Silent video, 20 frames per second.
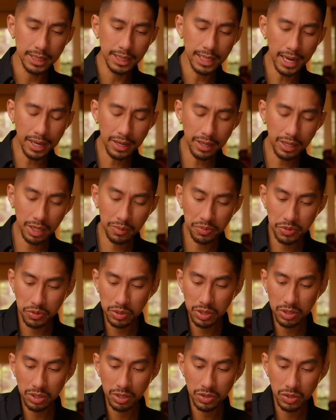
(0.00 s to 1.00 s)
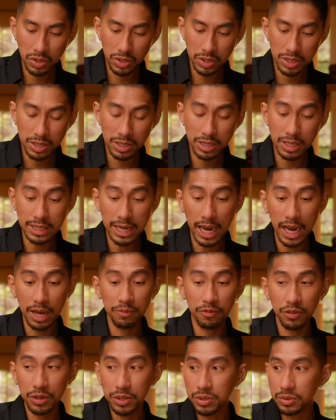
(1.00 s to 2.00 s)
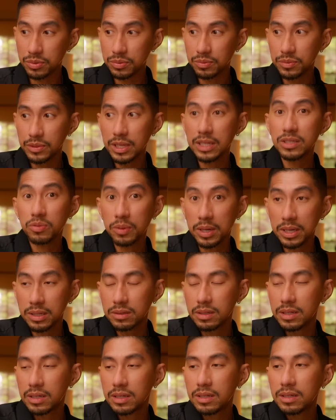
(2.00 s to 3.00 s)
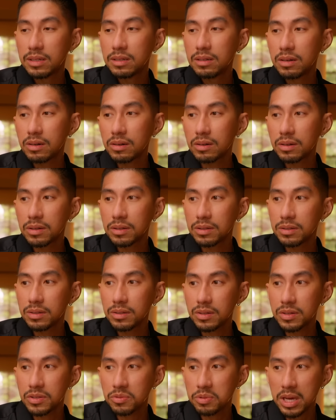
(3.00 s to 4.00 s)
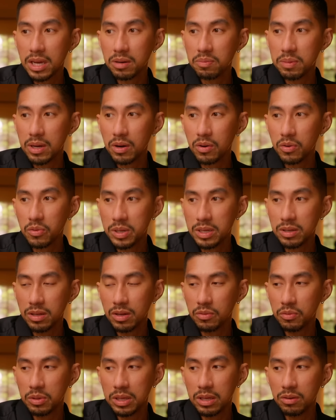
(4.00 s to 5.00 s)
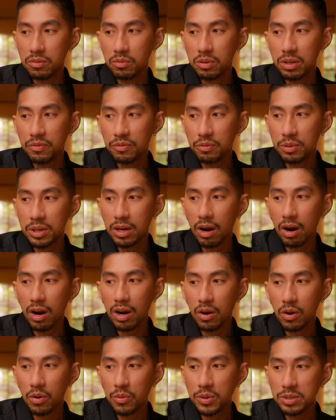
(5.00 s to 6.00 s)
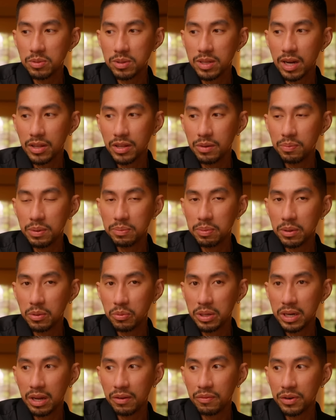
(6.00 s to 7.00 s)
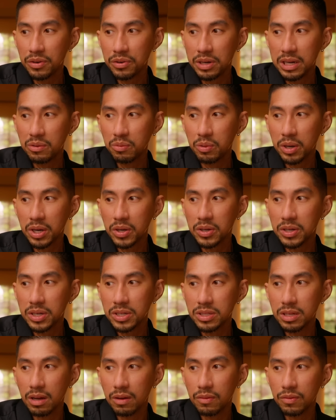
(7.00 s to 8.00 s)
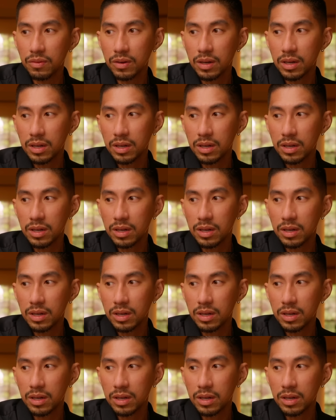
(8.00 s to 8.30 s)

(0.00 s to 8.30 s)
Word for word: Nine of Cups with the Three of Swords. This is a time for you. That's why, okay? Because we can't be always, you know, we, we if we are always with other people, we never really work on ourselves,